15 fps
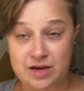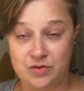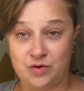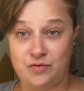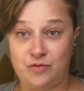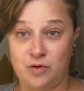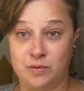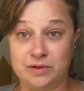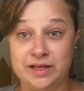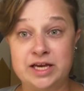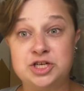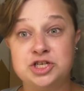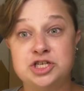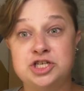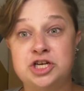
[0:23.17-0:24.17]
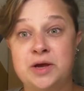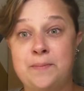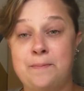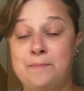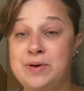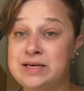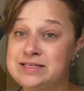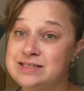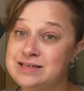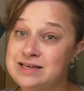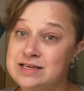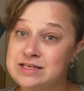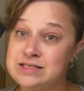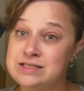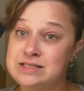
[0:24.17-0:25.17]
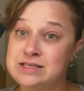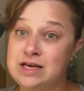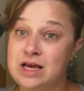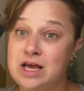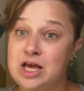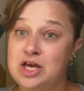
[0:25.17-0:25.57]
either for relationship, business,